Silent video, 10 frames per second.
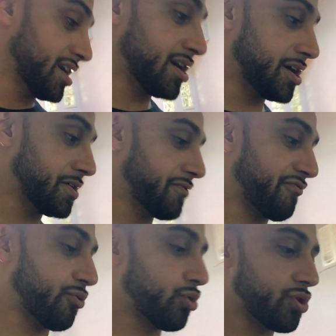Uh,
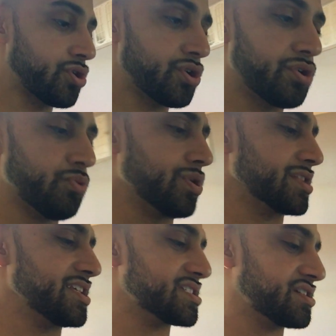for one
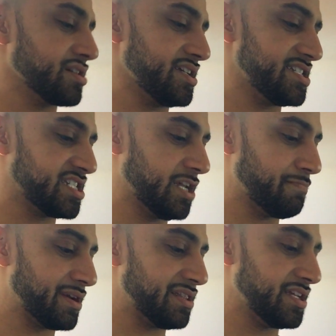of these cookies,
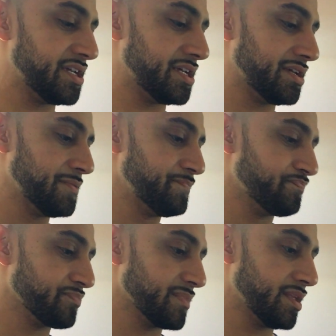typically
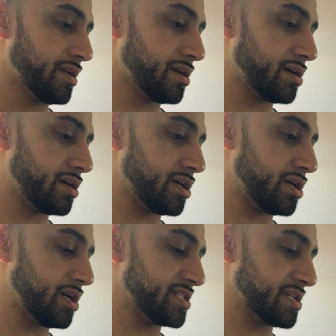
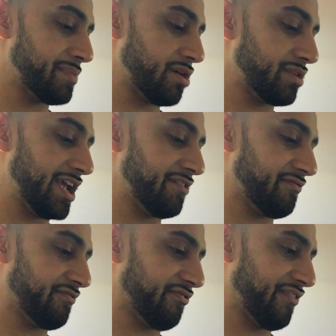uh, it's about
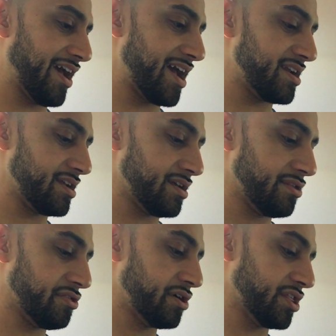eight fat,
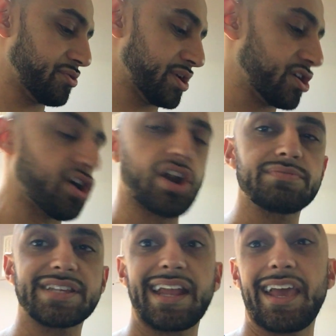33
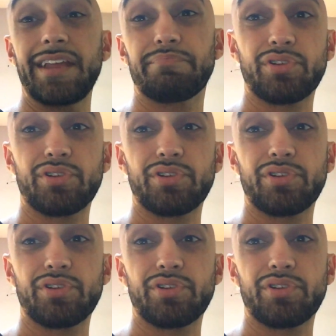carbs, and eight